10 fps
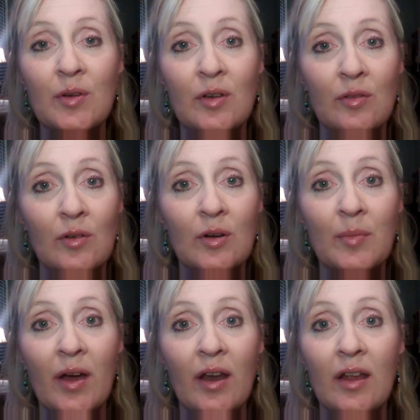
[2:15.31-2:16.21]
You can learn
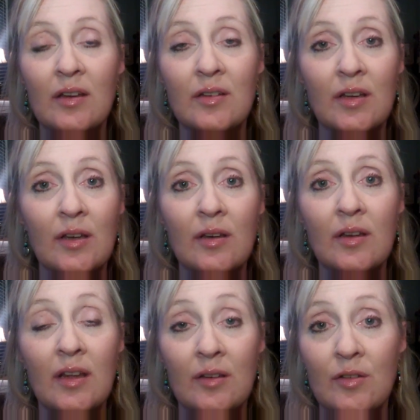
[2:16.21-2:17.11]
about it. You can
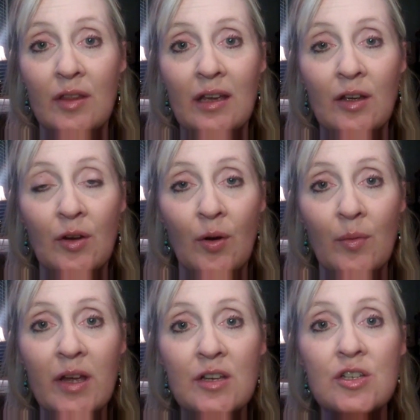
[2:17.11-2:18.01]
in Think and Grow
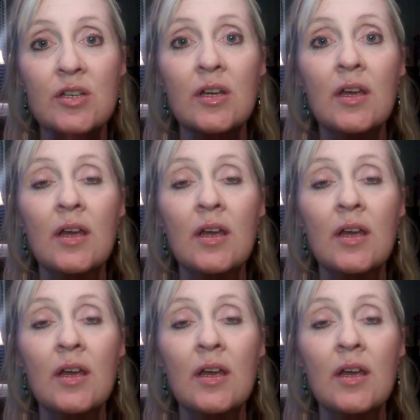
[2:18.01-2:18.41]
Rich.